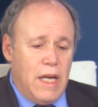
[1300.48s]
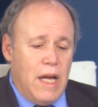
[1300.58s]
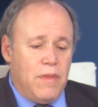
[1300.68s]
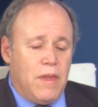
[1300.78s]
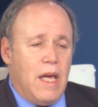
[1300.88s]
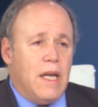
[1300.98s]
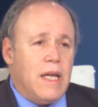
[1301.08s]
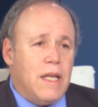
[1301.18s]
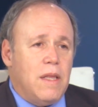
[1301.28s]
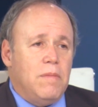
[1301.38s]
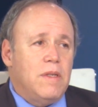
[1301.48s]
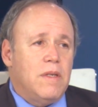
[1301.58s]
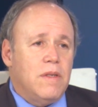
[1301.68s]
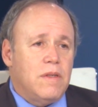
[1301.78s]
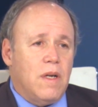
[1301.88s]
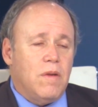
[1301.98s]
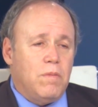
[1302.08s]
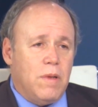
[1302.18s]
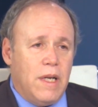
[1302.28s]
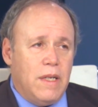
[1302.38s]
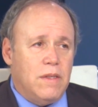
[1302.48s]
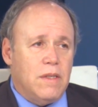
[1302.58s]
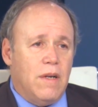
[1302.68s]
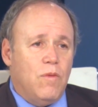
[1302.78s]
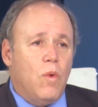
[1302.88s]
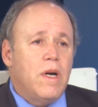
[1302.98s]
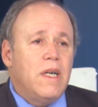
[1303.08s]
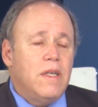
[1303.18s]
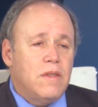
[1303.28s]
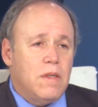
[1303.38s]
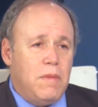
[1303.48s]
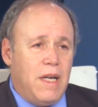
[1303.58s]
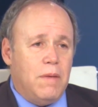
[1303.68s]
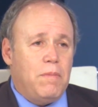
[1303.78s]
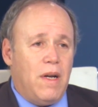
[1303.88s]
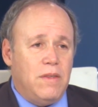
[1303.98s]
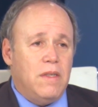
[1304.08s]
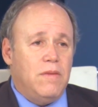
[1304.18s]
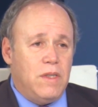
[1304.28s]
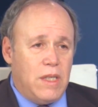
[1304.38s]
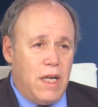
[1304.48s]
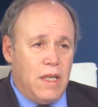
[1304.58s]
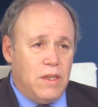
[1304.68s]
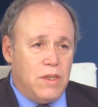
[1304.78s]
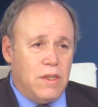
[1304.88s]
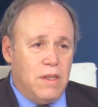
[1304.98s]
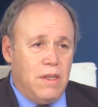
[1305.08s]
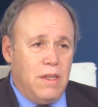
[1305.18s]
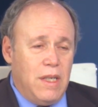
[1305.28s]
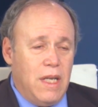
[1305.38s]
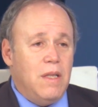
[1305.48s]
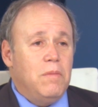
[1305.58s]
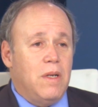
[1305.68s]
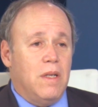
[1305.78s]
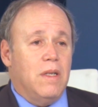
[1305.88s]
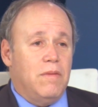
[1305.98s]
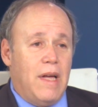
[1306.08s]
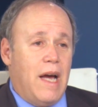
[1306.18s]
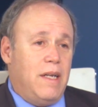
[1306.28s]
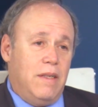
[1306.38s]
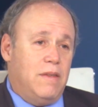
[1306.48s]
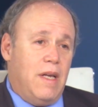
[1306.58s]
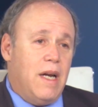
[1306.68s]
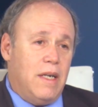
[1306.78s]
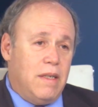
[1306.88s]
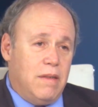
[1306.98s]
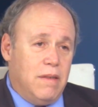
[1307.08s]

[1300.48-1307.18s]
and get them into the subtle place of what it is to make a positive change in the middle of that insanity.